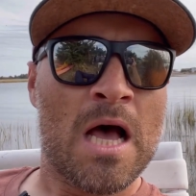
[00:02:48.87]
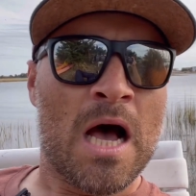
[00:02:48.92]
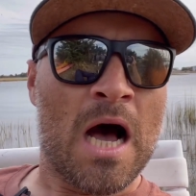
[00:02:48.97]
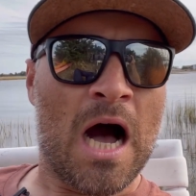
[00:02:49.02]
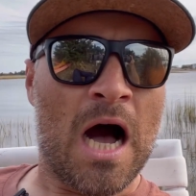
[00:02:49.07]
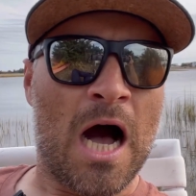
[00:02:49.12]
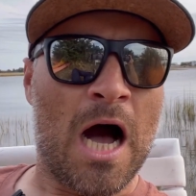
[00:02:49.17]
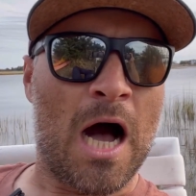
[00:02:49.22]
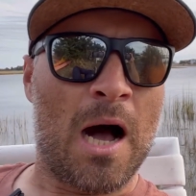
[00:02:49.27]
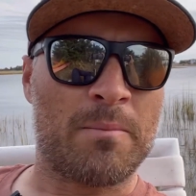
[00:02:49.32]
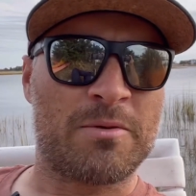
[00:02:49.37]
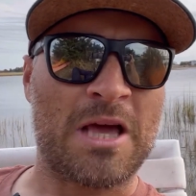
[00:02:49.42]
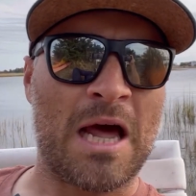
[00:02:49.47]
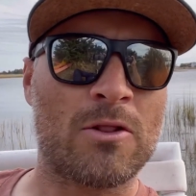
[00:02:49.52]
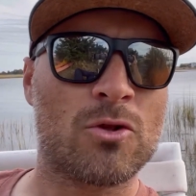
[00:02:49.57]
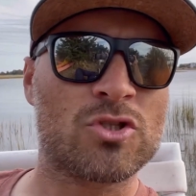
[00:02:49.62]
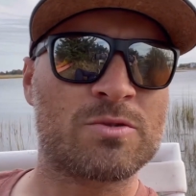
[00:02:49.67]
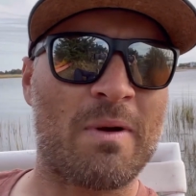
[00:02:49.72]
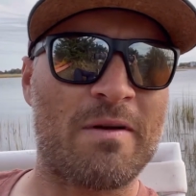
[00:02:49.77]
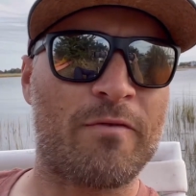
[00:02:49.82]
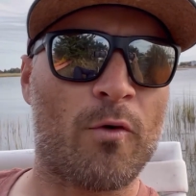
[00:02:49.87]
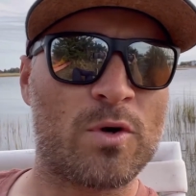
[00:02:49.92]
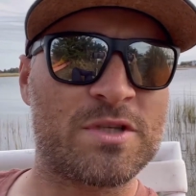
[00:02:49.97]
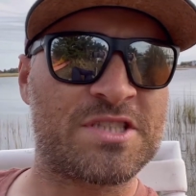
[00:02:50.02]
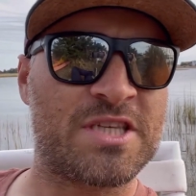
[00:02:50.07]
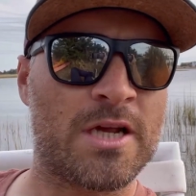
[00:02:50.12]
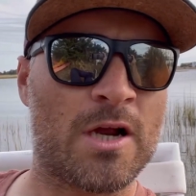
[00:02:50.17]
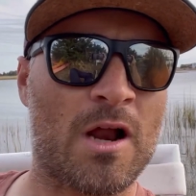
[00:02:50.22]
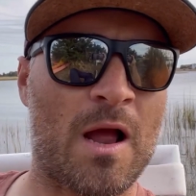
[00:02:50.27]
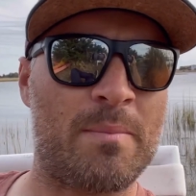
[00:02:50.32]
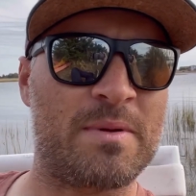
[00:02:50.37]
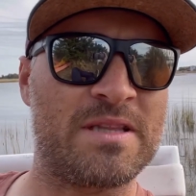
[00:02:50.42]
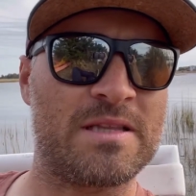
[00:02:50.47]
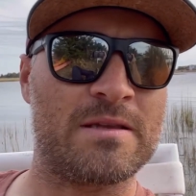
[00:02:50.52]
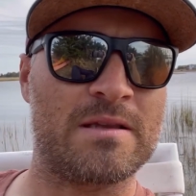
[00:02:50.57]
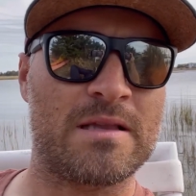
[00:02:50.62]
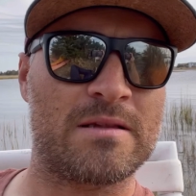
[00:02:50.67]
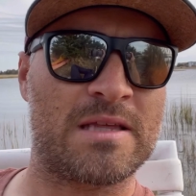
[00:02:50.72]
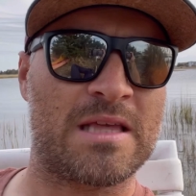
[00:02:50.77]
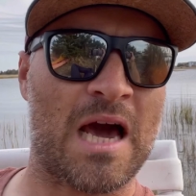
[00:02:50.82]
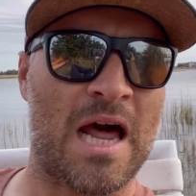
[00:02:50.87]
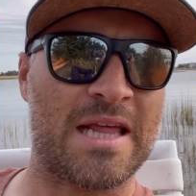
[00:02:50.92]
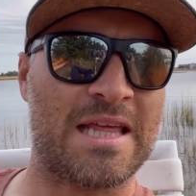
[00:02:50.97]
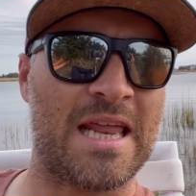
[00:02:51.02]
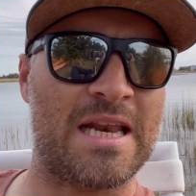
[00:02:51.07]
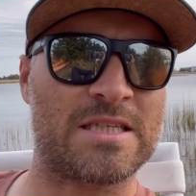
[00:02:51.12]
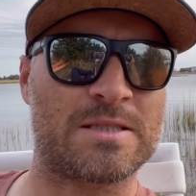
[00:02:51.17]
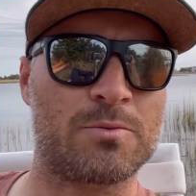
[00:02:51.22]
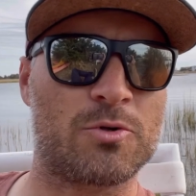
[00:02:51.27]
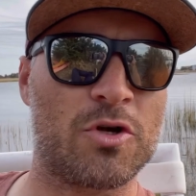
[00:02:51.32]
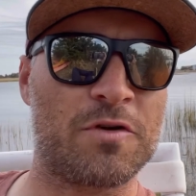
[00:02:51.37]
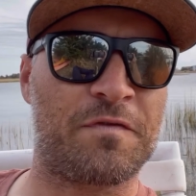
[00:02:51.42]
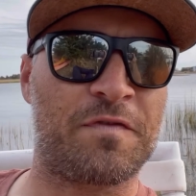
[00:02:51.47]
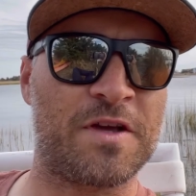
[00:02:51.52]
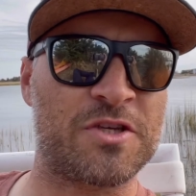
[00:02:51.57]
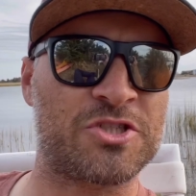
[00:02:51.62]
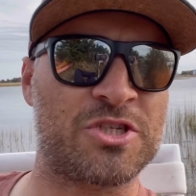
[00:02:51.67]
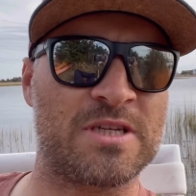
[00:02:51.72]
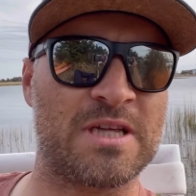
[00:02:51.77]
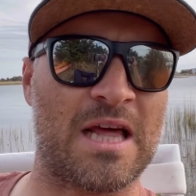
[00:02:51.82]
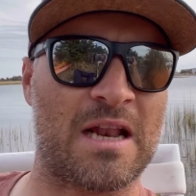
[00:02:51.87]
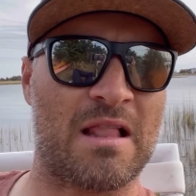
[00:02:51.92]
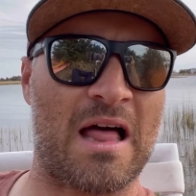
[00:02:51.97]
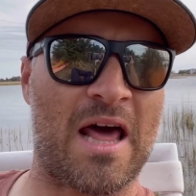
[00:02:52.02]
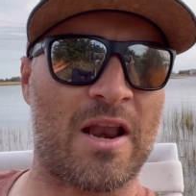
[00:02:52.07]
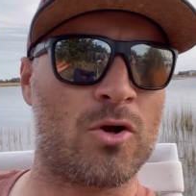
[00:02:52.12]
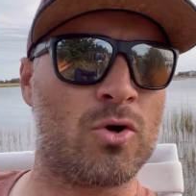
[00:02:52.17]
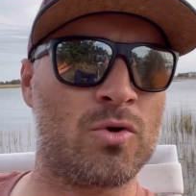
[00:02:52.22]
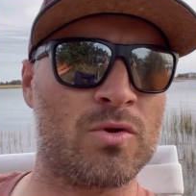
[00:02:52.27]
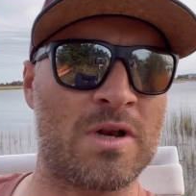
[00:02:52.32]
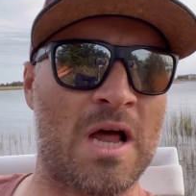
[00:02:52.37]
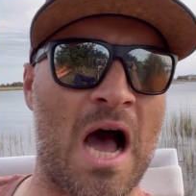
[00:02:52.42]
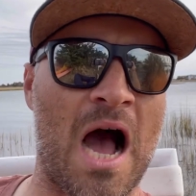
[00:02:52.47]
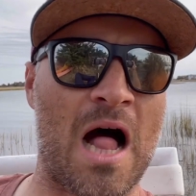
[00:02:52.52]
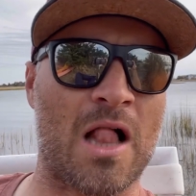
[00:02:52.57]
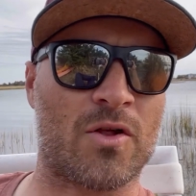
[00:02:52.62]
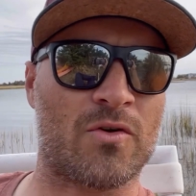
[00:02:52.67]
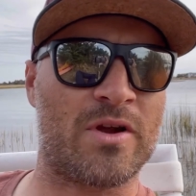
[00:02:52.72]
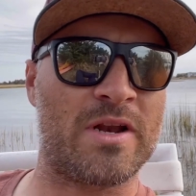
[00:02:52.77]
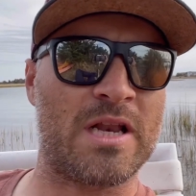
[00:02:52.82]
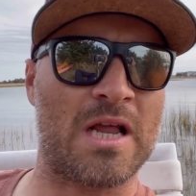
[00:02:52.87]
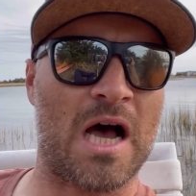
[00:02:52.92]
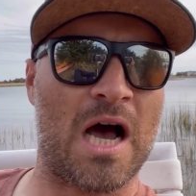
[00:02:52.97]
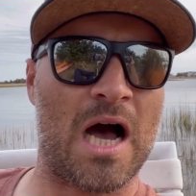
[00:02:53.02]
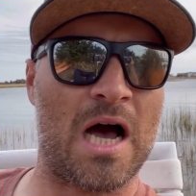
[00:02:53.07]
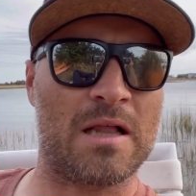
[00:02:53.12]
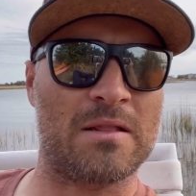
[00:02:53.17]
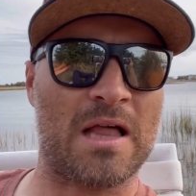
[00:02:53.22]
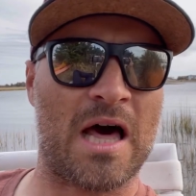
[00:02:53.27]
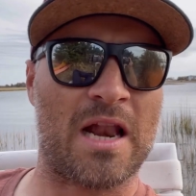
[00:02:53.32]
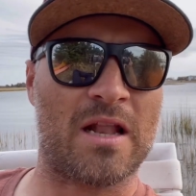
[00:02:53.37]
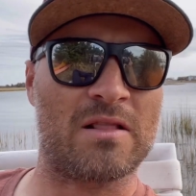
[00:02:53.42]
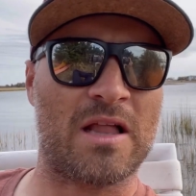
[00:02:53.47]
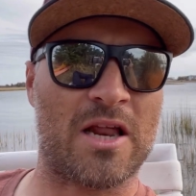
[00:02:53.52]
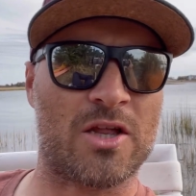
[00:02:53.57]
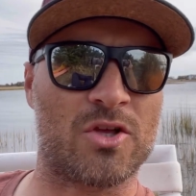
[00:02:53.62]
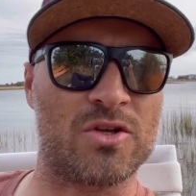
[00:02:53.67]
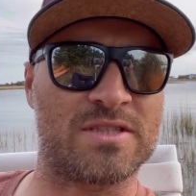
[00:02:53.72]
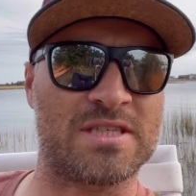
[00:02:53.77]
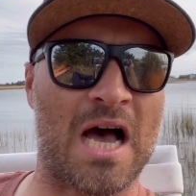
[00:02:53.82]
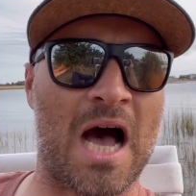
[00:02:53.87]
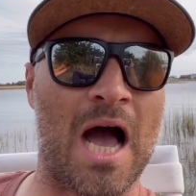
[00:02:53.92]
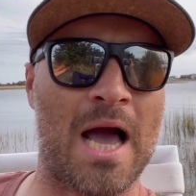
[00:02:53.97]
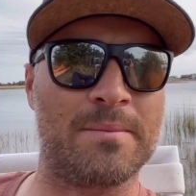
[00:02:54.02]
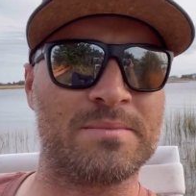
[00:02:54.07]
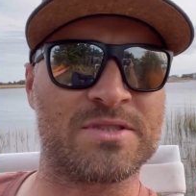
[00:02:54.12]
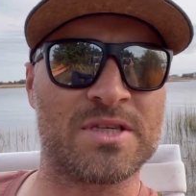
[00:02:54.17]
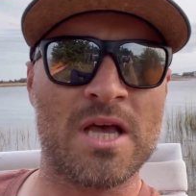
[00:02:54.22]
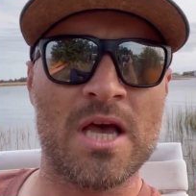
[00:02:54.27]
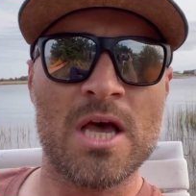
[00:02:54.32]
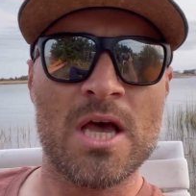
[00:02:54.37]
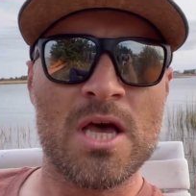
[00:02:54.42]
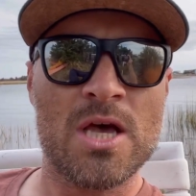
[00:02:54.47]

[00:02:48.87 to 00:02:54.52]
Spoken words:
Kind of losing my voice here. I've been kind of getting some good fishing, getting a lot of hooting, hollering, a lot of good times.